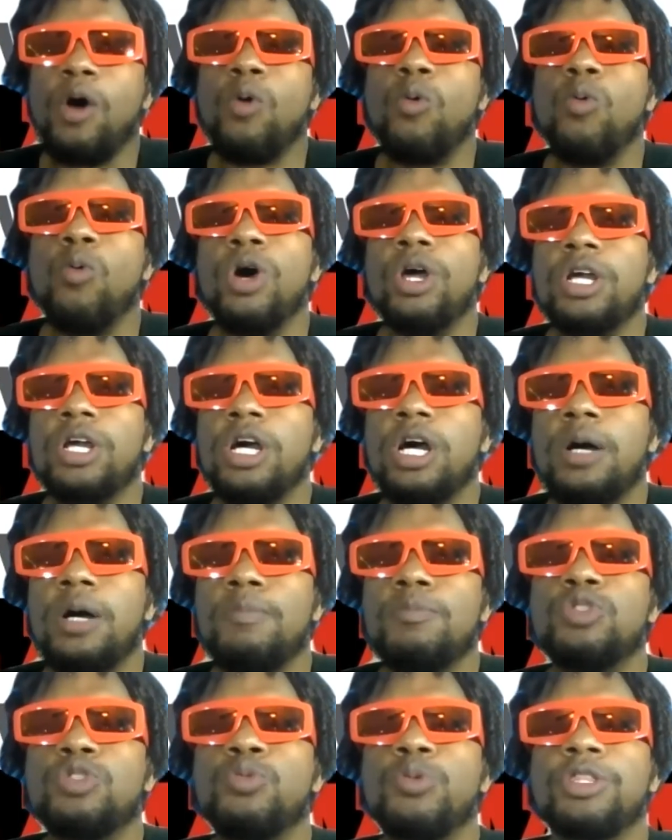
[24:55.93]
what
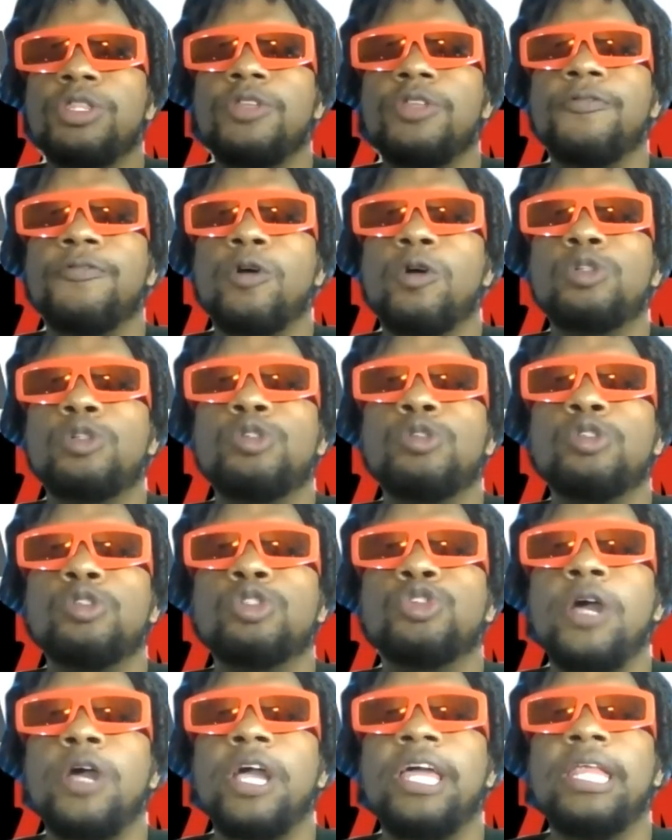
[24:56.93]
comes with the virtual
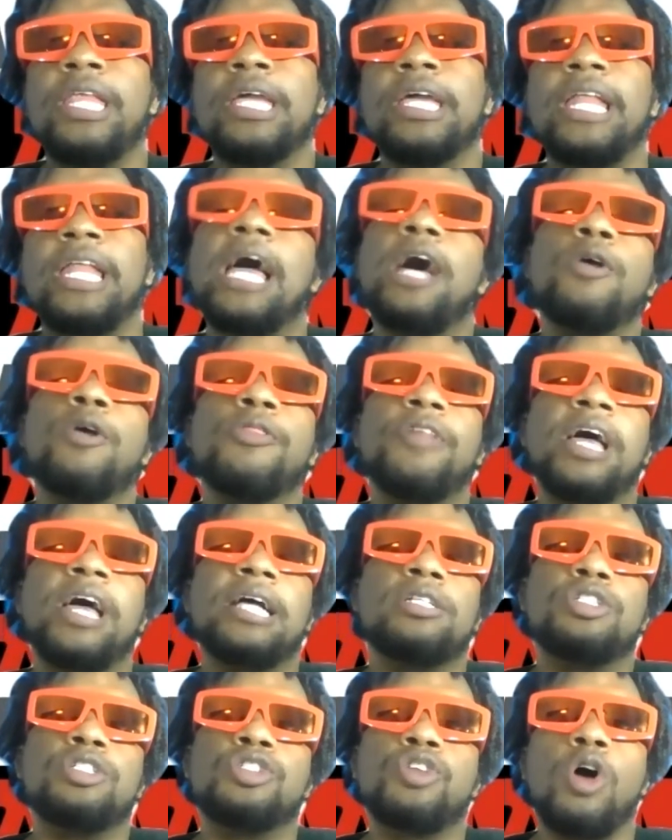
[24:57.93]
training and how
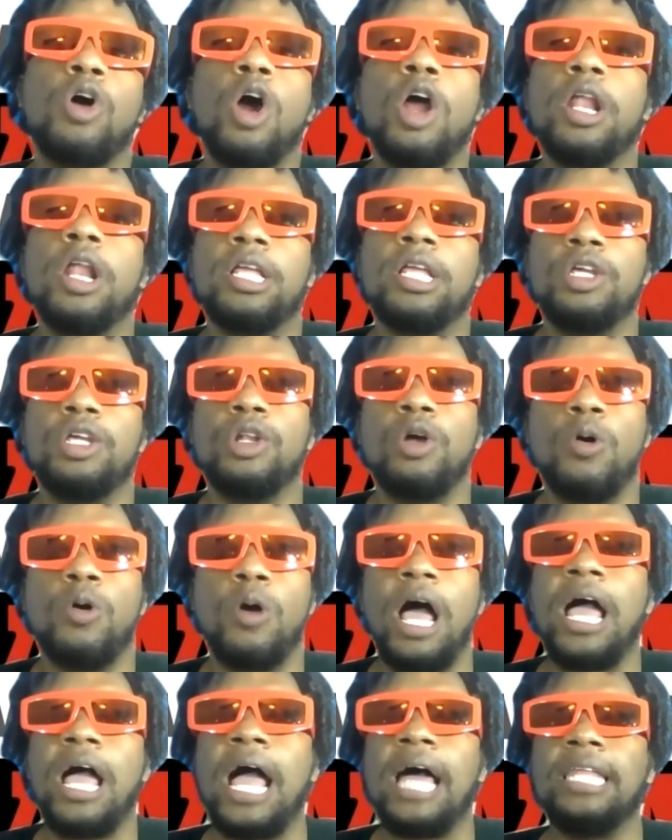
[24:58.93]
that started.
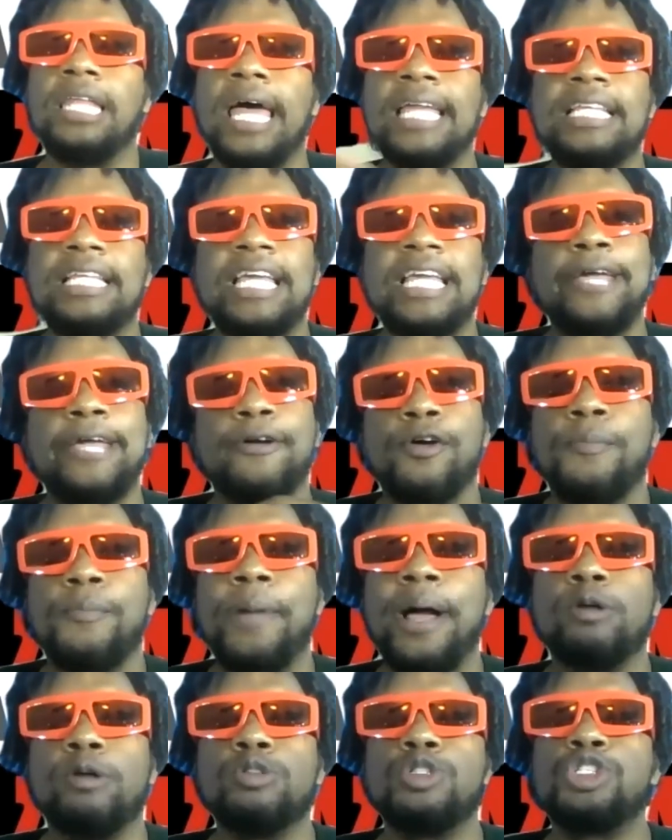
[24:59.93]
I like to hear
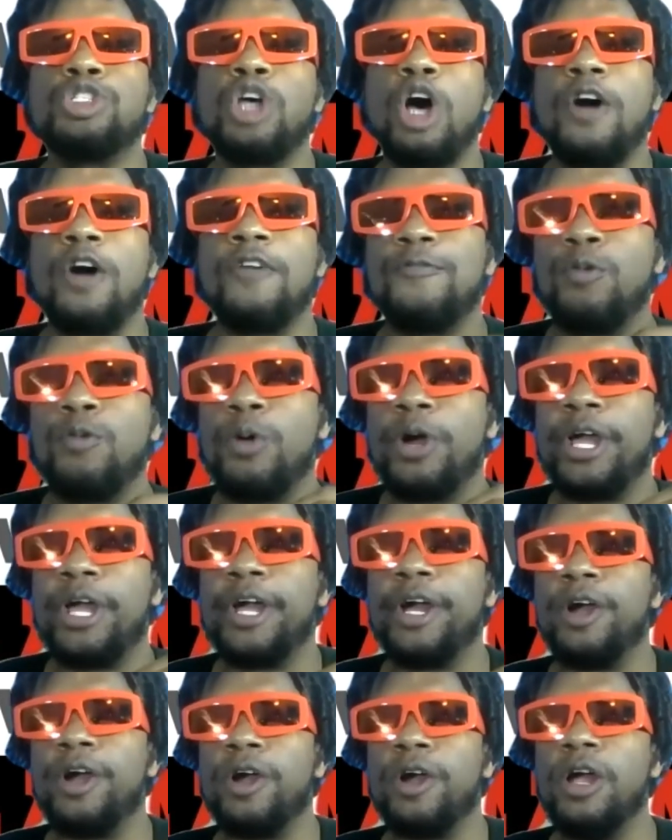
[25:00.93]
about
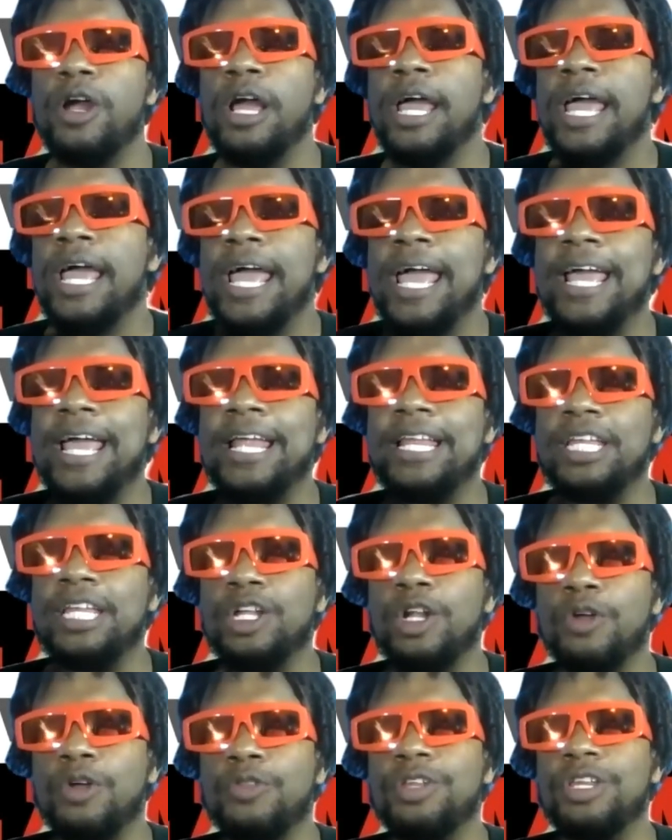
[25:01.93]
software and,
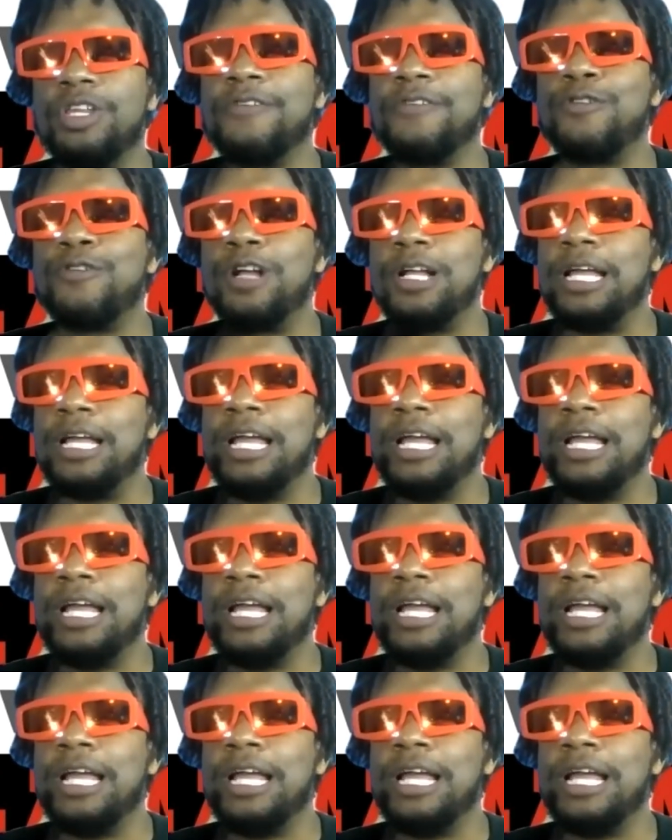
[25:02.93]
the different,